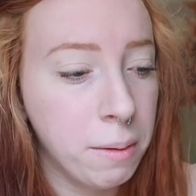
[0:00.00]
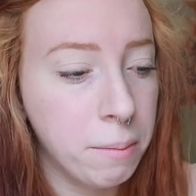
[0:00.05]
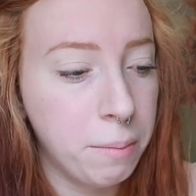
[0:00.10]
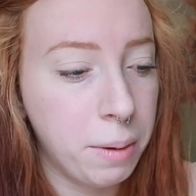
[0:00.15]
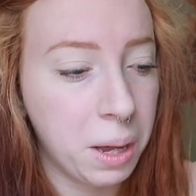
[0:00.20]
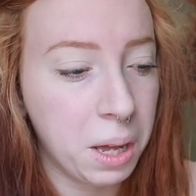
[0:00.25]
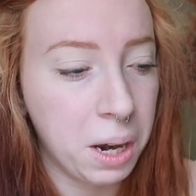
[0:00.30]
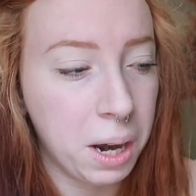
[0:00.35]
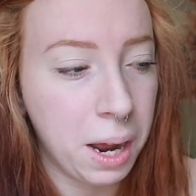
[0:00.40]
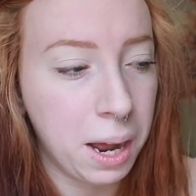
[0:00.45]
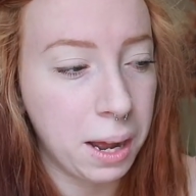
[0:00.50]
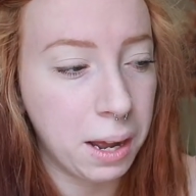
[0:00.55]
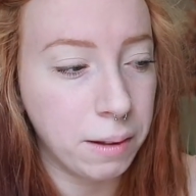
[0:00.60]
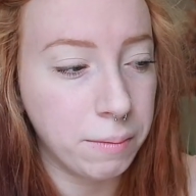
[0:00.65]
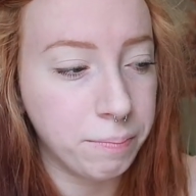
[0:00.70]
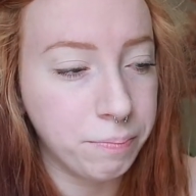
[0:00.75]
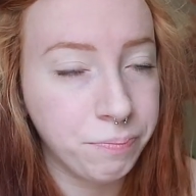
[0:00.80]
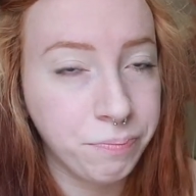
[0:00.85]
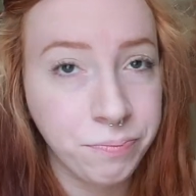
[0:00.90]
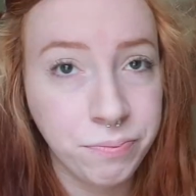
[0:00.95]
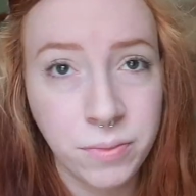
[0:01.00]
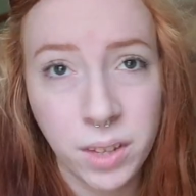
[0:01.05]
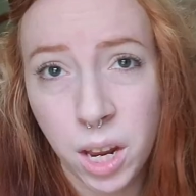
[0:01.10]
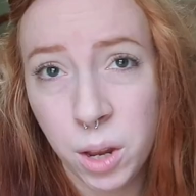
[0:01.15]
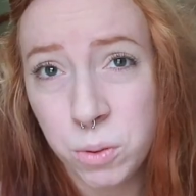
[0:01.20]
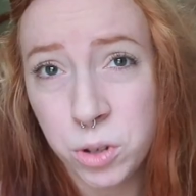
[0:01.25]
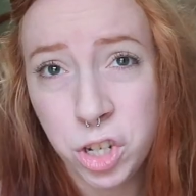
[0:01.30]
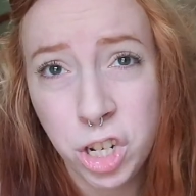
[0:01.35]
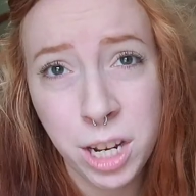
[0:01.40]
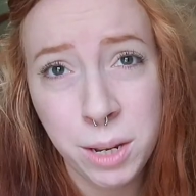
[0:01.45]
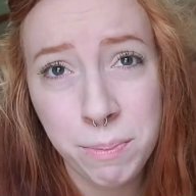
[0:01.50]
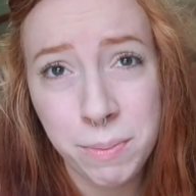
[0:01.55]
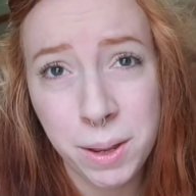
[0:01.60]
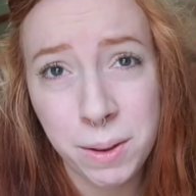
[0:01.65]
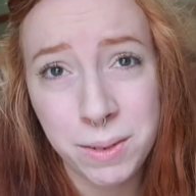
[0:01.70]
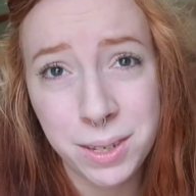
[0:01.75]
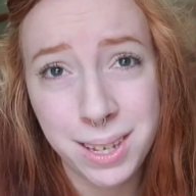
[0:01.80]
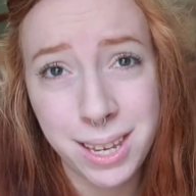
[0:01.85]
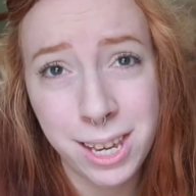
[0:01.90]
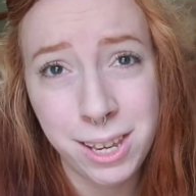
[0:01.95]
But it was cheap. It
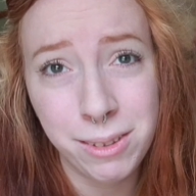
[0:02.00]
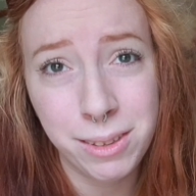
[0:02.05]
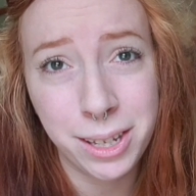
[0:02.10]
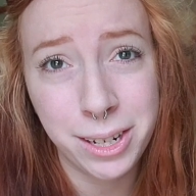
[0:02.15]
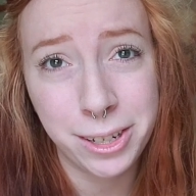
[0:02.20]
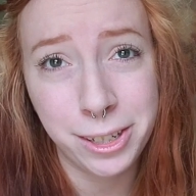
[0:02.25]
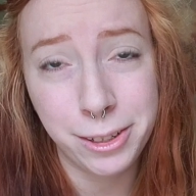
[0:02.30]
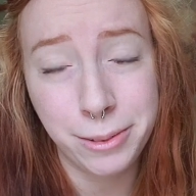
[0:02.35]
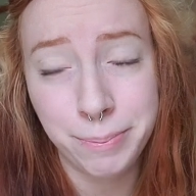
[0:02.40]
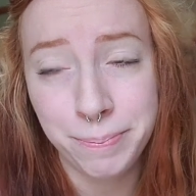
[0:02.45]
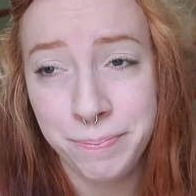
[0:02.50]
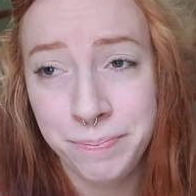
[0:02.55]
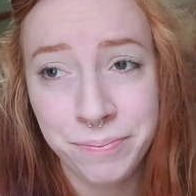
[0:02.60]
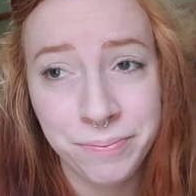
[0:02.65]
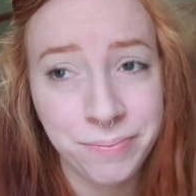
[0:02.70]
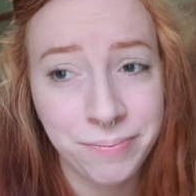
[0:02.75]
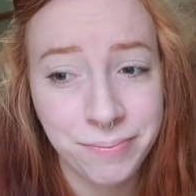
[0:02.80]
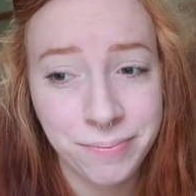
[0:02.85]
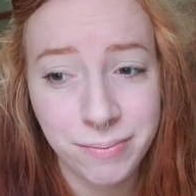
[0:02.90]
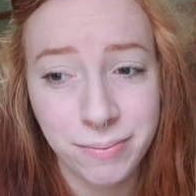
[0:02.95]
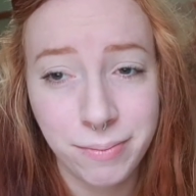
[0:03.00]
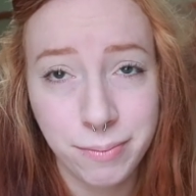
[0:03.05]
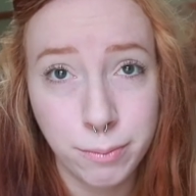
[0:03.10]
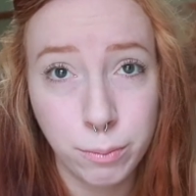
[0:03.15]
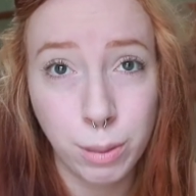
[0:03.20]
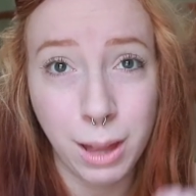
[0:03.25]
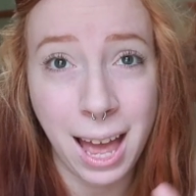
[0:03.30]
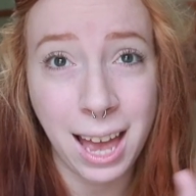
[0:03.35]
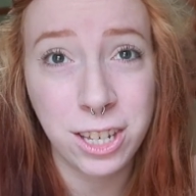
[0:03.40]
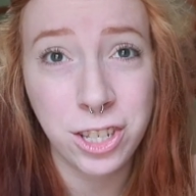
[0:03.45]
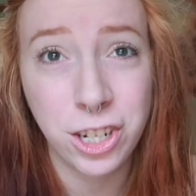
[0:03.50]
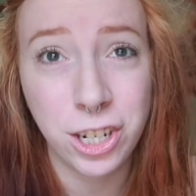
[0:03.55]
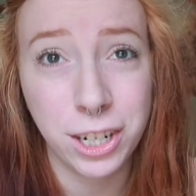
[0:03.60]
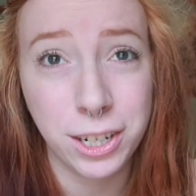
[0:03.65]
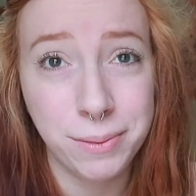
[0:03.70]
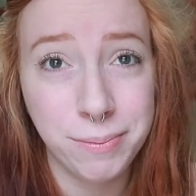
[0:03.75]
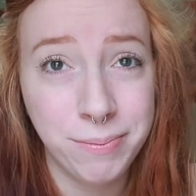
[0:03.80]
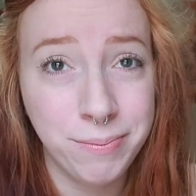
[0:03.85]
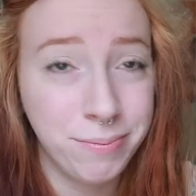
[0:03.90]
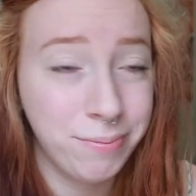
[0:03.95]
was a cute little
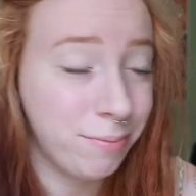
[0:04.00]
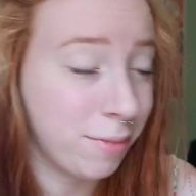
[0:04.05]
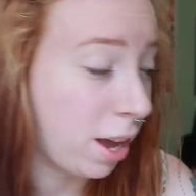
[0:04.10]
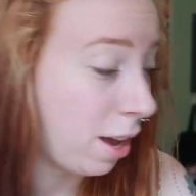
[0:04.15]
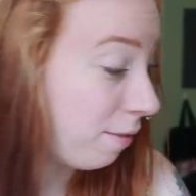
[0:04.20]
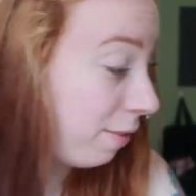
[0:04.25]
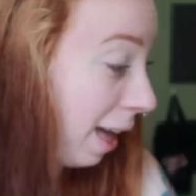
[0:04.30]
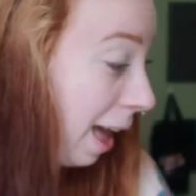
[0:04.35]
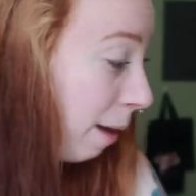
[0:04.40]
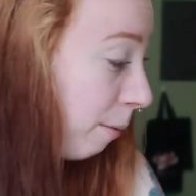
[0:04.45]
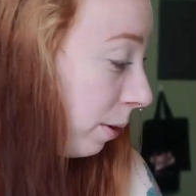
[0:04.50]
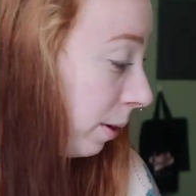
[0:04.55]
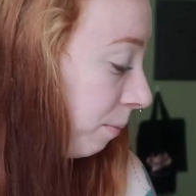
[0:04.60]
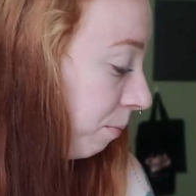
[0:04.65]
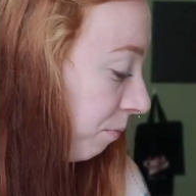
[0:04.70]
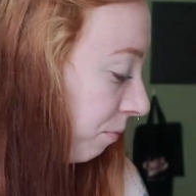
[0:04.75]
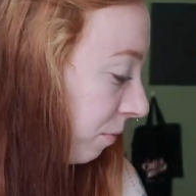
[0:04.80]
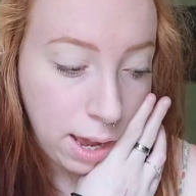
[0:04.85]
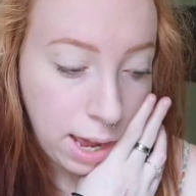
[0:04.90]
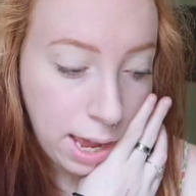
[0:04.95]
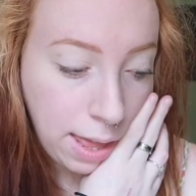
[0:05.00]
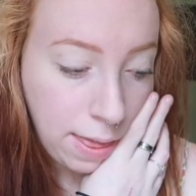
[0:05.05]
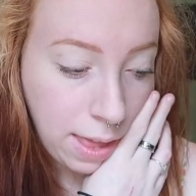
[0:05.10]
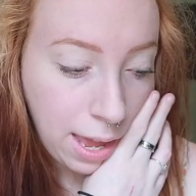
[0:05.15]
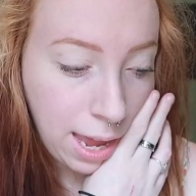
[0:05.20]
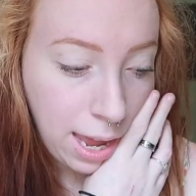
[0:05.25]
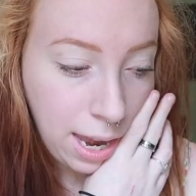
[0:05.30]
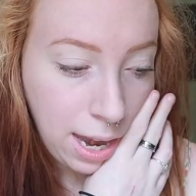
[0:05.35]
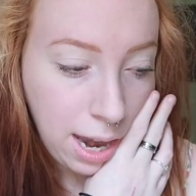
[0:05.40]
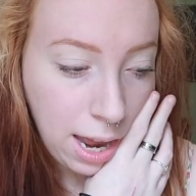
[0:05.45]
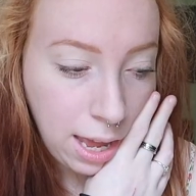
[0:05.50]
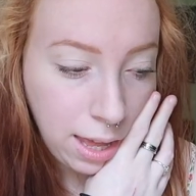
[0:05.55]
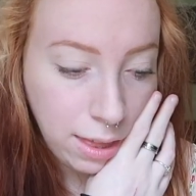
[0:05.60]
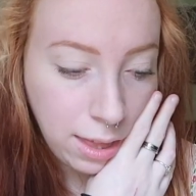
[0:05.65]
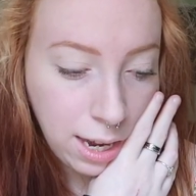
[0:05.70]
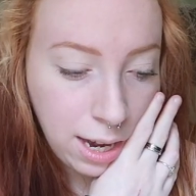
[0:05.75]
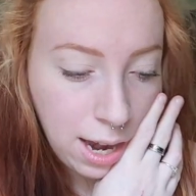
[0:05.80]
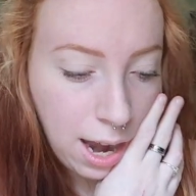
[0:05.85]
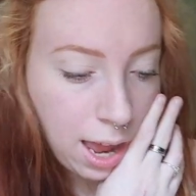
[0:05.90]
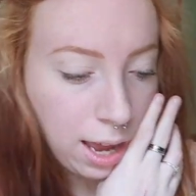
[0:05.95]
blaster of that one. And then
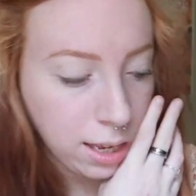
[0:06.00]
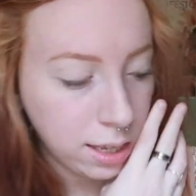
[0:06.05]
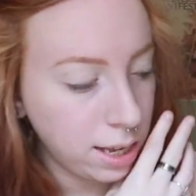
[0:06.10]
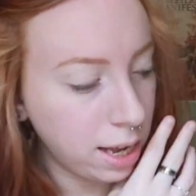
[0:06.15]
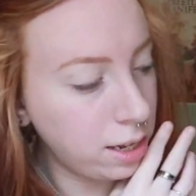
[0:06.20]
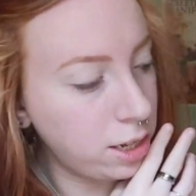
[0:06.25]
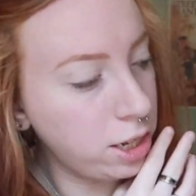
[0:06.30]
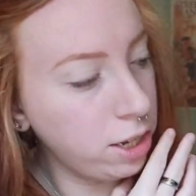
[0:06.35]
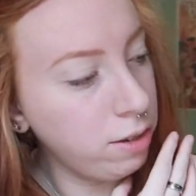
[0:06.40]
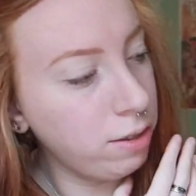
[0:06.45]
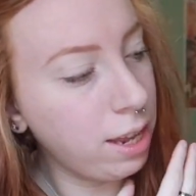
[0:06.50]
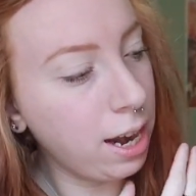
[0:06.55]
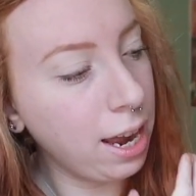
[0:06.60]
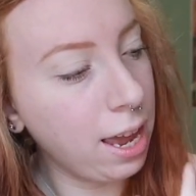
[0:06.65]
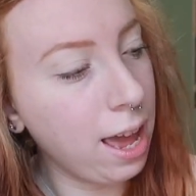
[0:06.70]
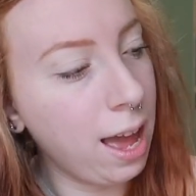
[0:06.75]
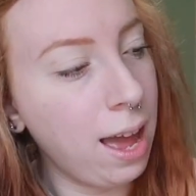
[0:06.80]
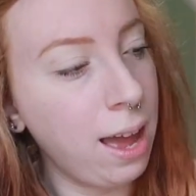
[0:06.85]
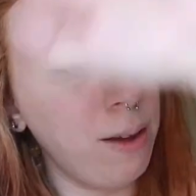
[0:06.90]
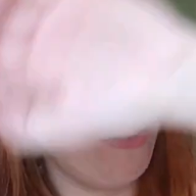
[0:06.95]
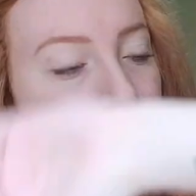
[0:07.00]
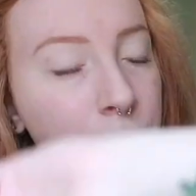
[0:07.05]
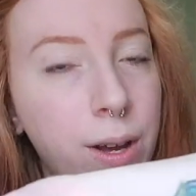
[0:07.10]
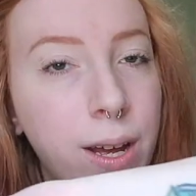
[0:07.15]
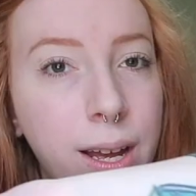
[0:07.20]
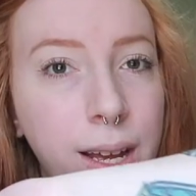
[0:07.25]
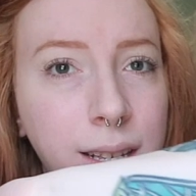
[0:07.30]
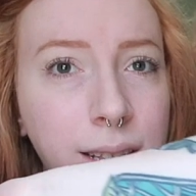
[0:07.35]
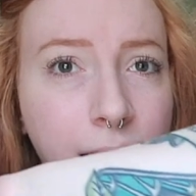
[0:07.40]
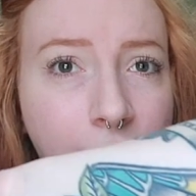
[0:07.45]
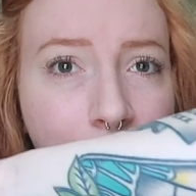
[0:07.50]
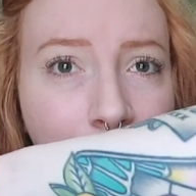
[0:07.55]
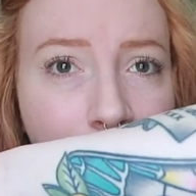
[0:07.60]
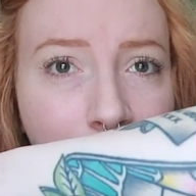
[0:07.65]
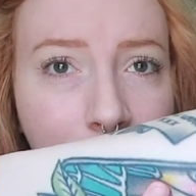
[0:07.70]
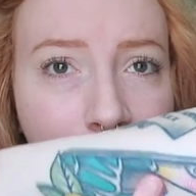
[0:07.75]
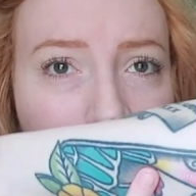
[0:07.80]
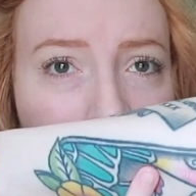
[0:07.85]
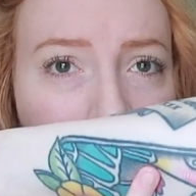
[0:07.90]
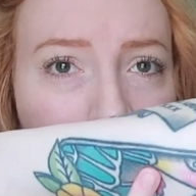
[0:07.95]
the next tattoo that I got was
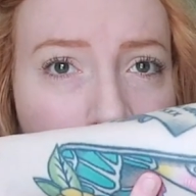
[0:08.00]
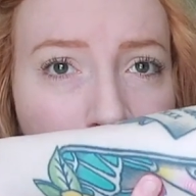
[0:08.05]
this